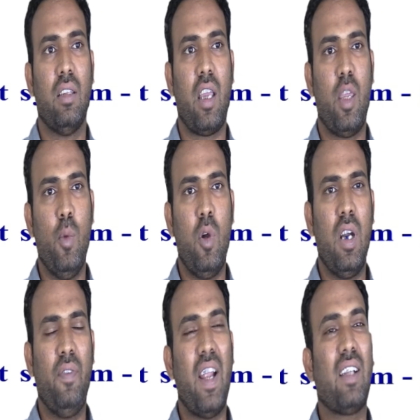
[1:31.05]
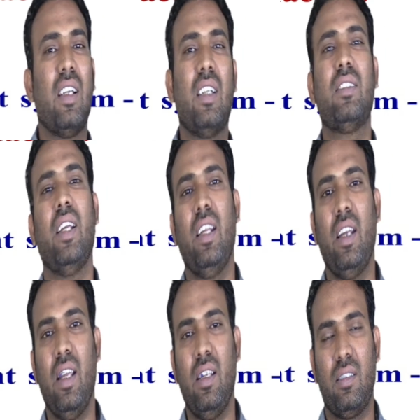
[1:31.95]
The humoral factors, it
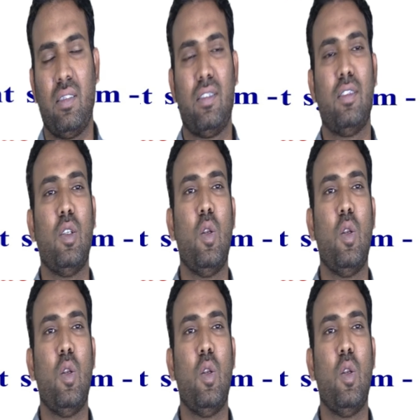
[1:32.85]
is